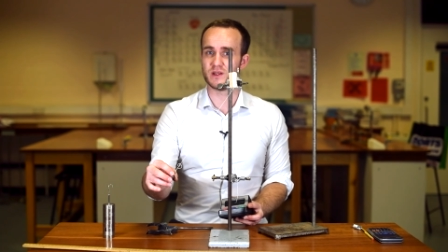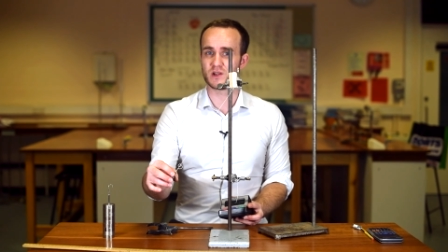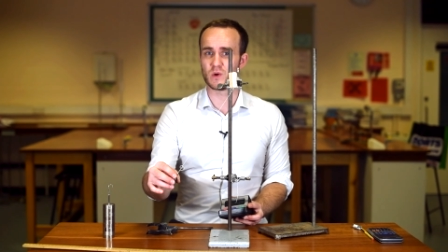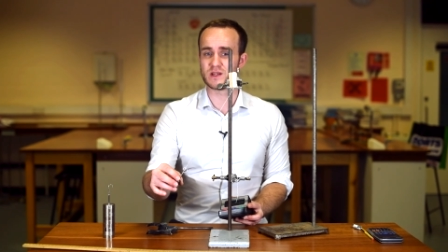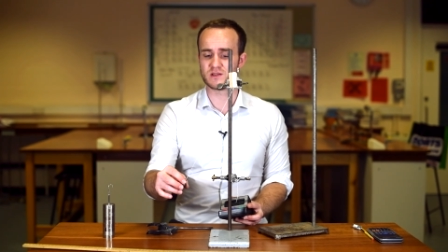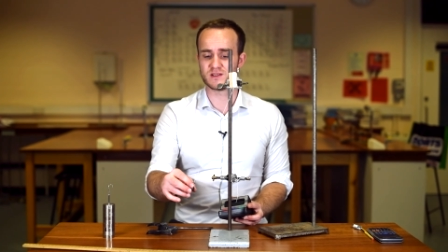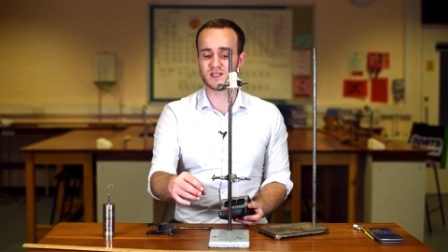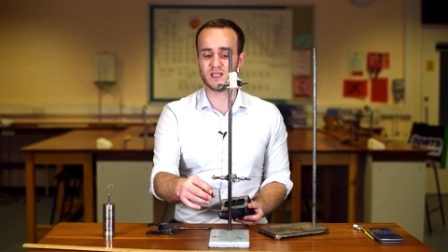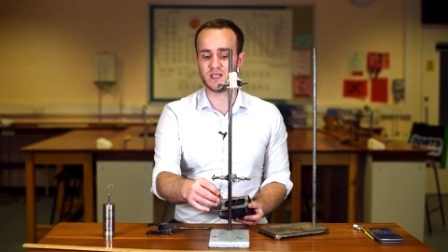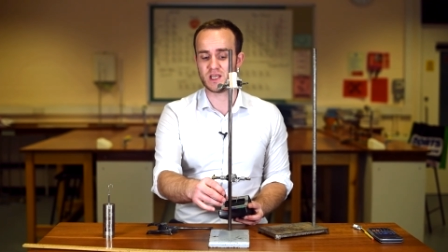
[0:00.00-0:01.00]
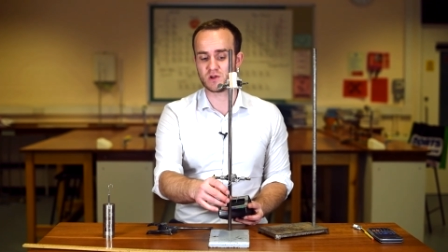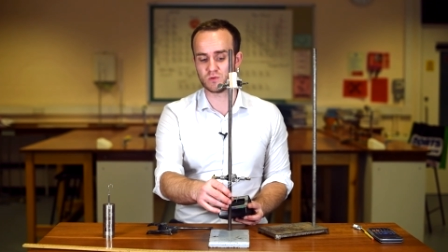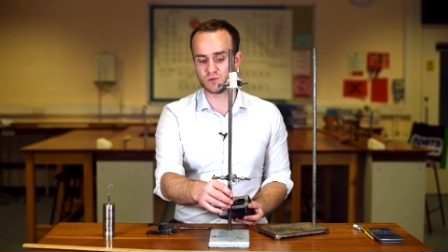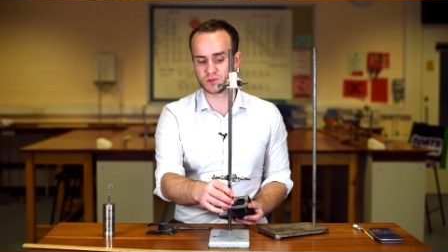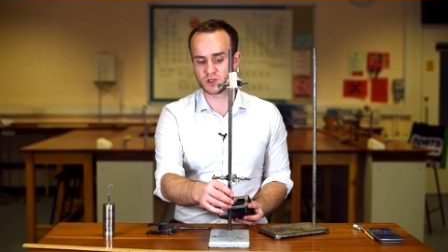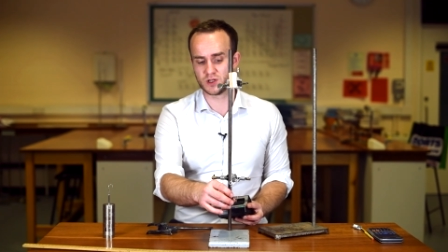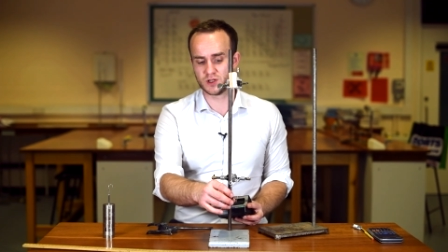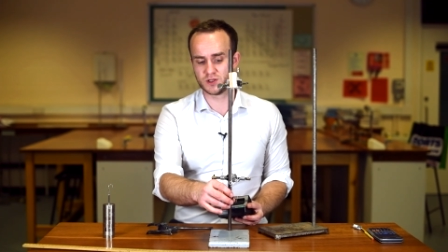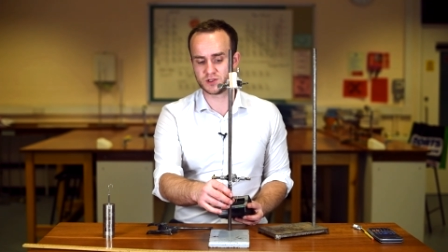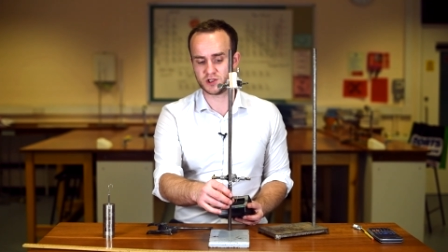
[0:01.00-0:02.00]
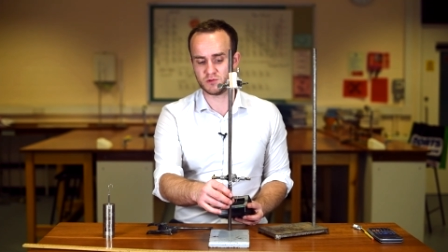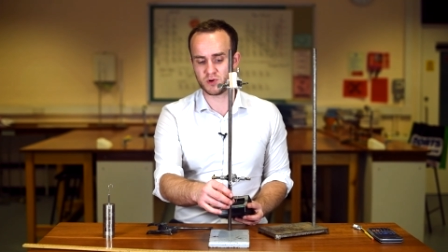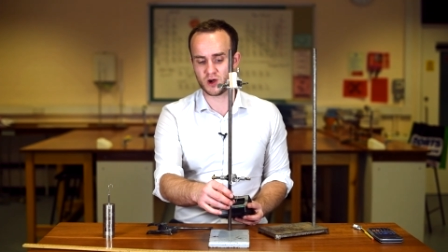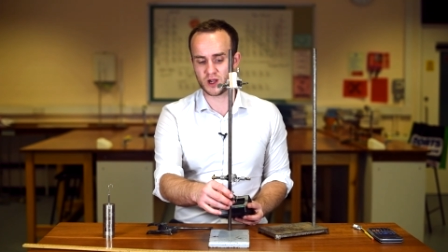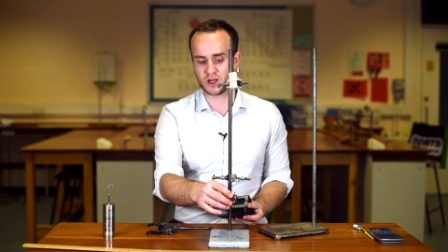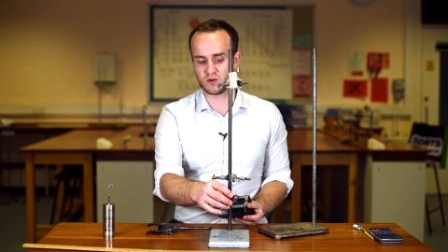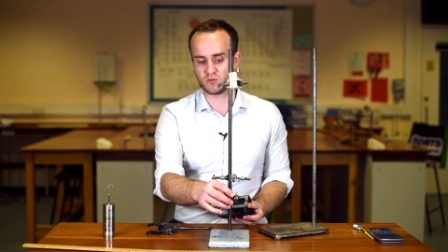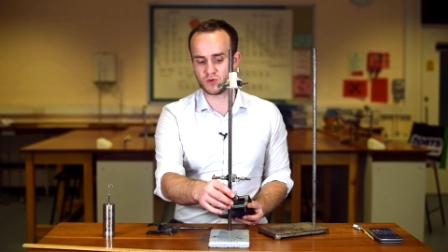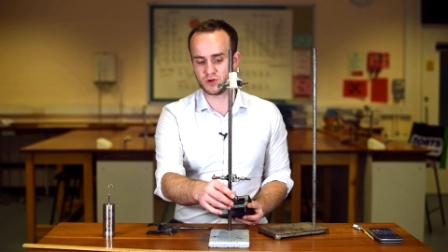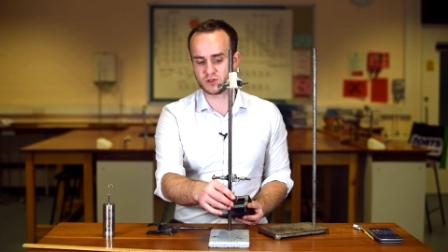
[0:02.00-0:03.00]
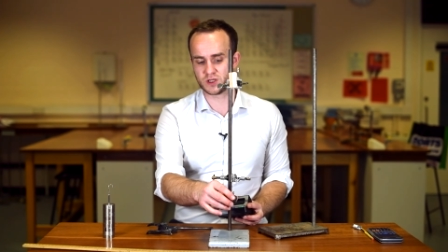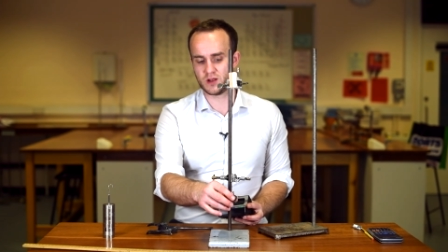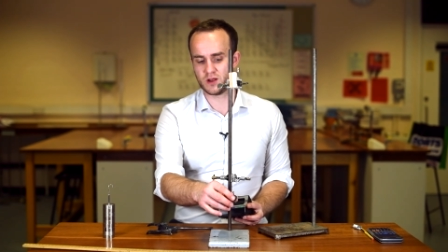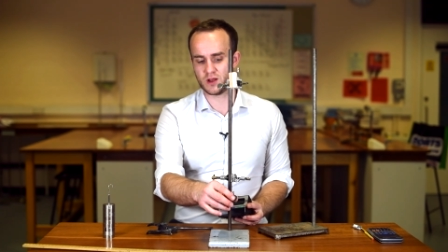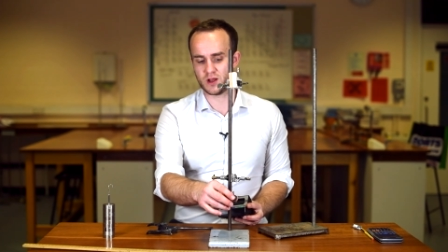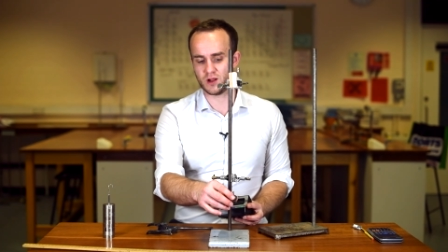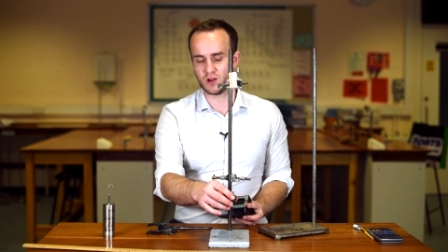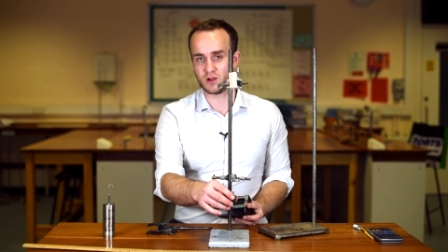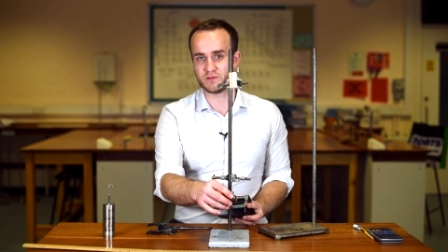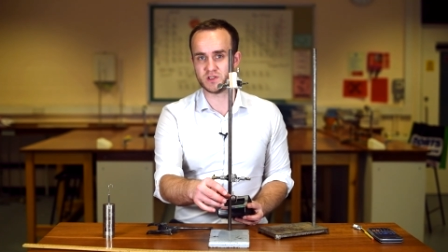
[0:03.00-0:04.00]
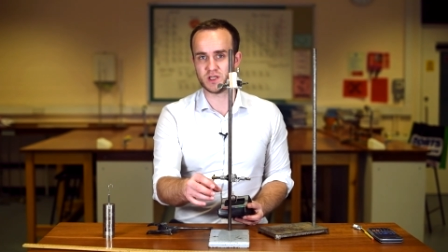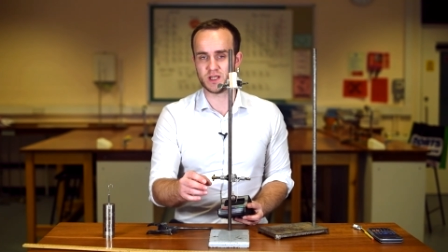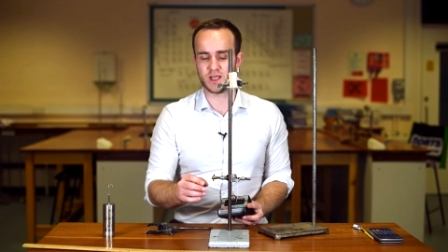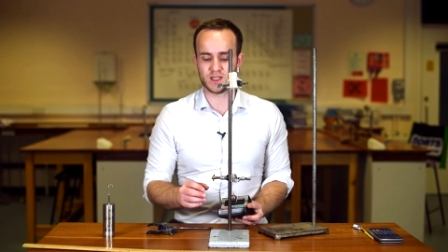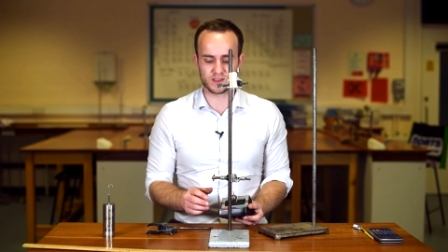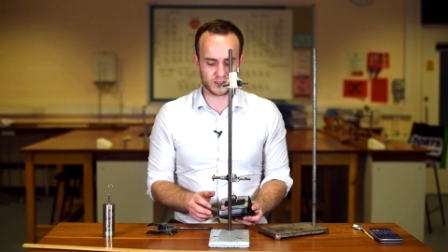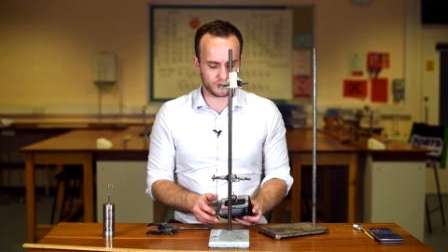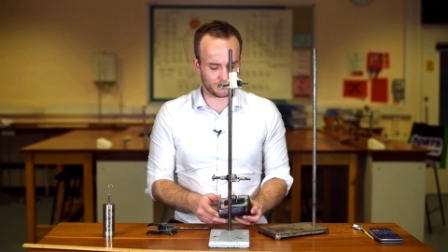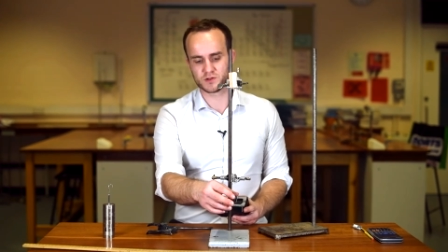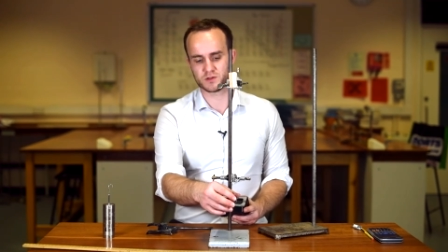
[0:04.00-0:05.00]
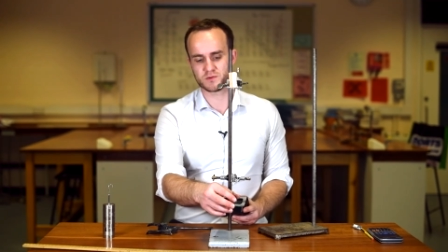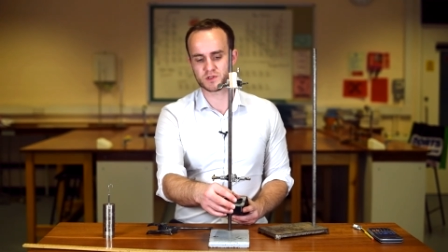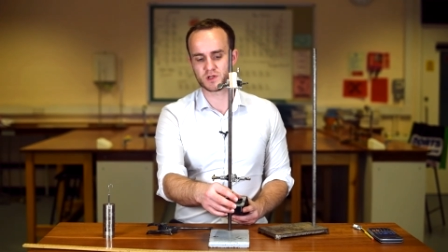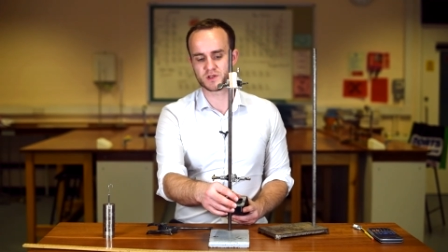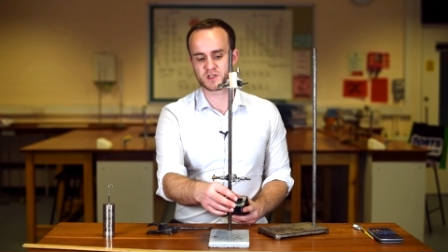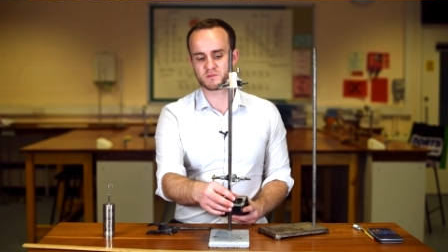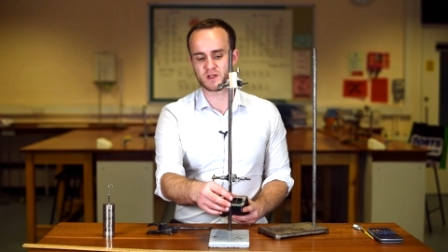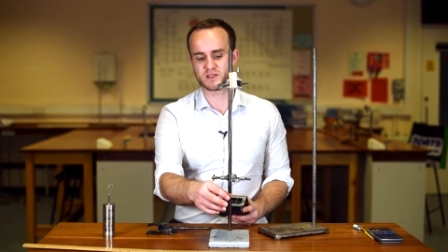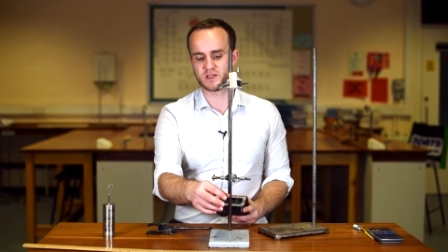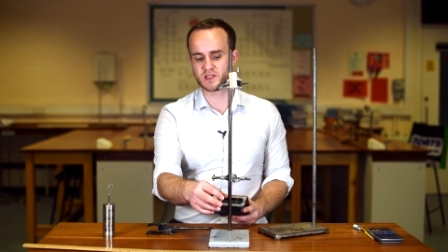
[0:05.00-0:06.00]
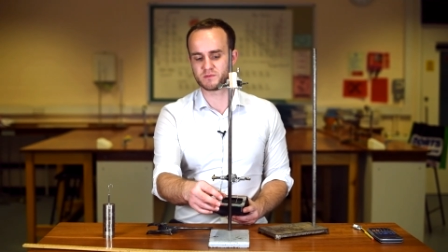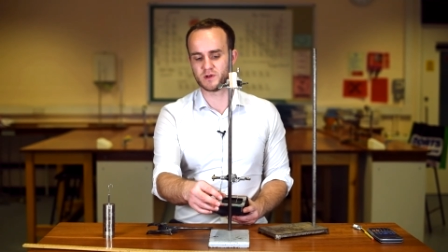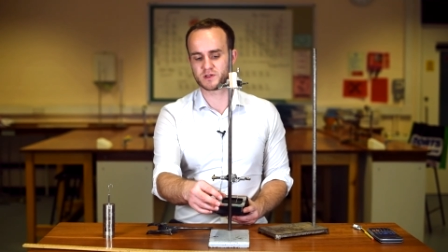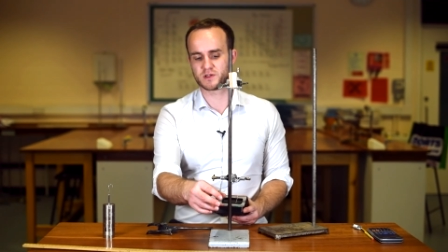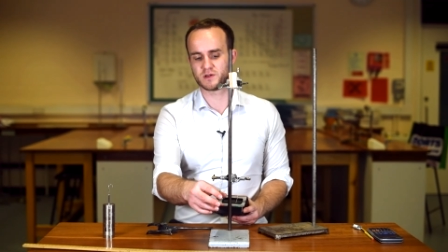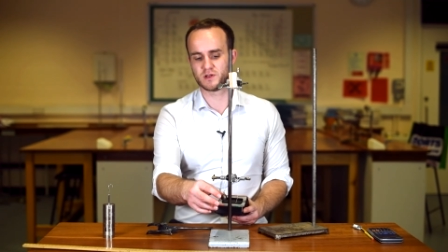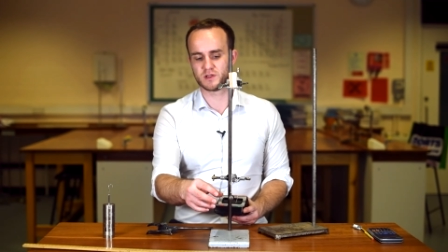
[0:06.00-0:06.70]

the equation t equals 2 pi root L over G is. So I'm just going to displace it this much.